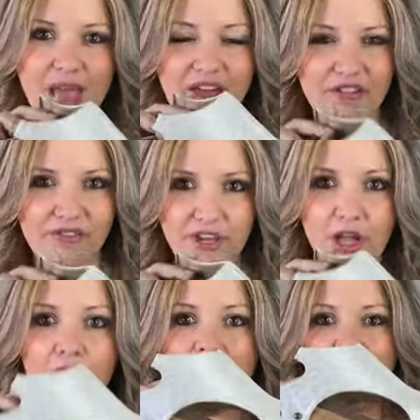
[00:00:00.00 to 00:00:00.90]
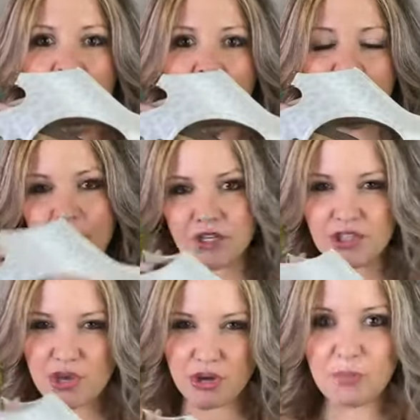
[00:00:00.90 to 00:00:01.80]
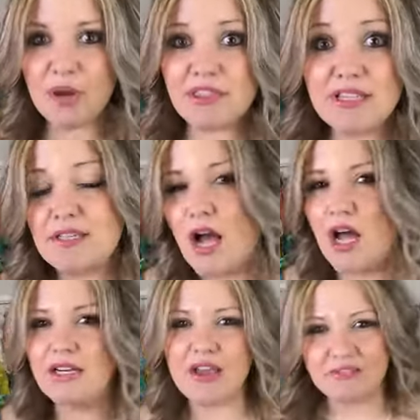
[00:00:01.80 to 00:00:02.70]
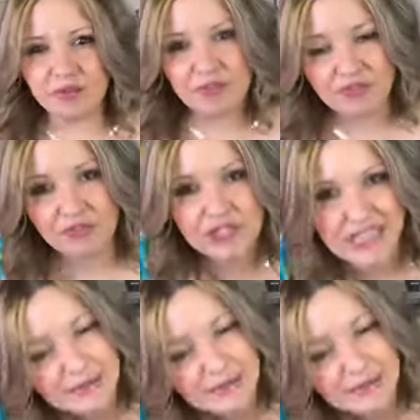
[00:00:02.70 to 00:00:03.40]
mat feel, and literally you can put these on, and from the first